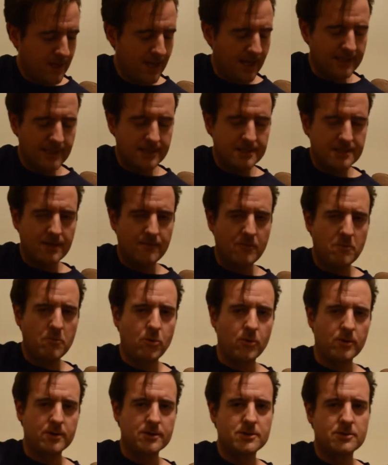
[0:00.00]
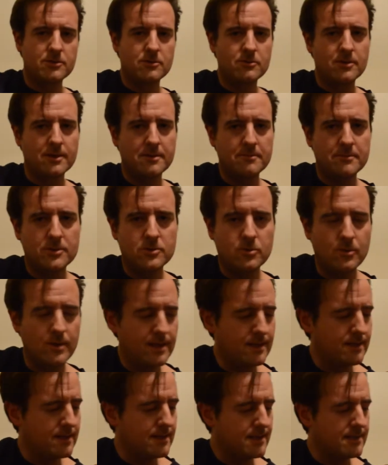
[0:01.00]
And that's kind of important too. In
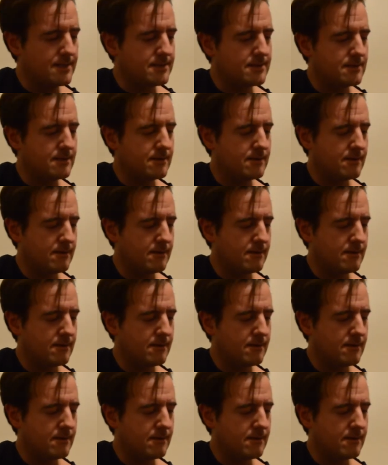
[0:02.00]
between these,